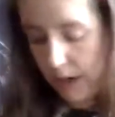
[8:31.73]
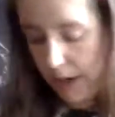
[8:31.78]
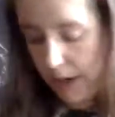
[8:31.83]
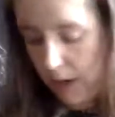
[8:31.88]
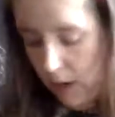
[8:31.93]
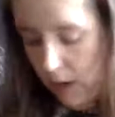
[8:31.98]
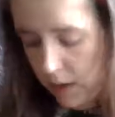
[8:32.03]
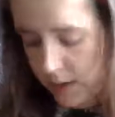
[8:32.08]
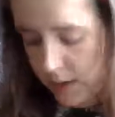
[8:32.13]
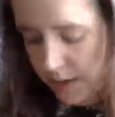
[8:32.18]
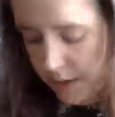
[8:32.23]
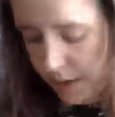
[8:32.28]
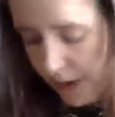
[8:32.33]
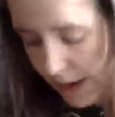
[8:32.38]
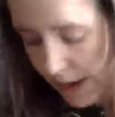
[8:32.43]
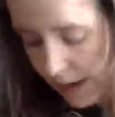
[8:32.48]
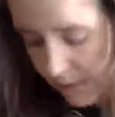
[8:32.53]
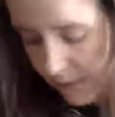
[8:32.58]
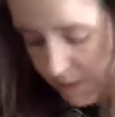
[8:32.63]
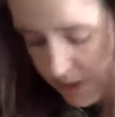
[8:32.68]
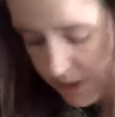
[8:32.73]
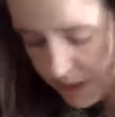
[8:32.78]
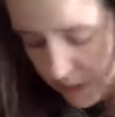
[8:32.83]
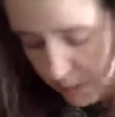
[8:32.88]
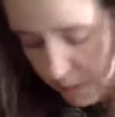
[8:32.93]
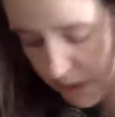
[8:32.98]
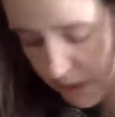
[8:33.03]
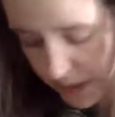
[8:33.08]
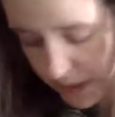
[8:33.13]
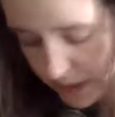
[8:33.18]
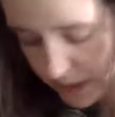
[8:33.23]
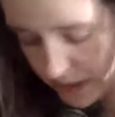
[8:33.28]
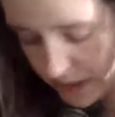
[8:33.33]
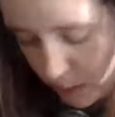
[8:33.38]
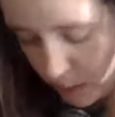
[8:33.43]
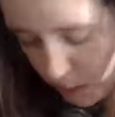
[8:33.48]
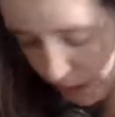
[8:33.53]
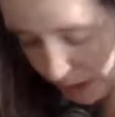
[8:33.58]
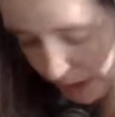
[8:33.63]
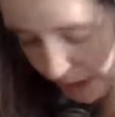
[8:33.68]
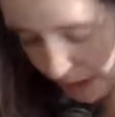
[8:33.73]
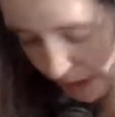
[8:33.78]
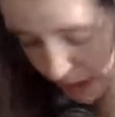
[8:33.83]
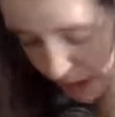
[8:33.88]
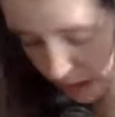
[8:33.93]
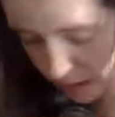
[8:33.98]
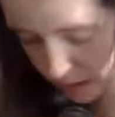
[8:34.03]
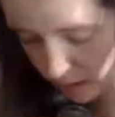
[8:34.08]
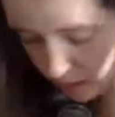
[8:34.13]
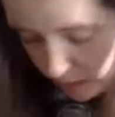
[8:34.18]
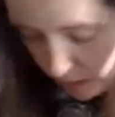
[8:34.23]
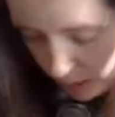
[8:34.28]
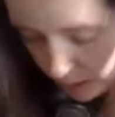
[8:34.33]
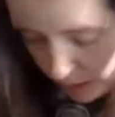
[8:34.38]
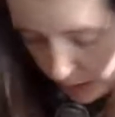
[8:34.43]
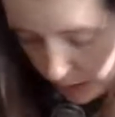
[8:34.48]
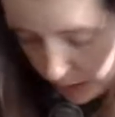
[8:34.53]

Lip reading: I also have some pink spinel.